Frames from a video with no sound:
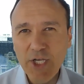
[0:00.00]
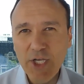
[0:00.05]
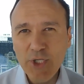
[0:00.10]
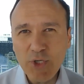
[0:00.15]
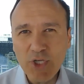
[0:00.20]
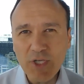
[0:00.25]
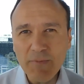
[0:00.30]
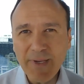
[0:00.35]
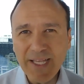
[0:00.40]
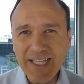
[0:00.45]

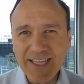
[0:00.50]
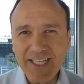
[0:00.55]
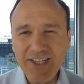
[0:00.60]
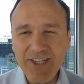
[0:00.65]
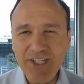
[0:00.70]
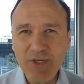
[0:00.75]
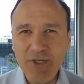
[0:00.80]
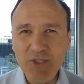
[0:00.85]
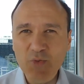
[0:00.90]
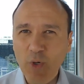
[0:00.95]
you can bet that
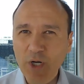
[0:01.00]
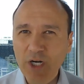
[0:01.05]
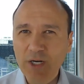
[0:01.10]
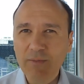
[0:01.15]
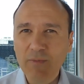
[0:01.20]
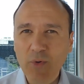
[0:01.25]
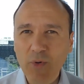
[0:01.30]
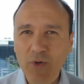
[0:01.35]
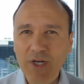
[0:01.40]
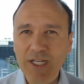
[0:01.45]
there's one or
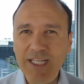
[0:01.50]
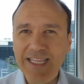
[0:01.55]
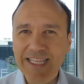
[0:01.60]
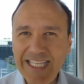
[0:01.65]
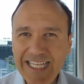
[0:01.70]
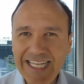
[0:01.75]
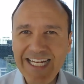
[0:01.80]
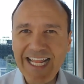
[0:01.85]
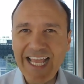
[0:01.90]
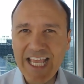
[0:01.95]
more
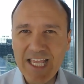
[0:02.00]
LEED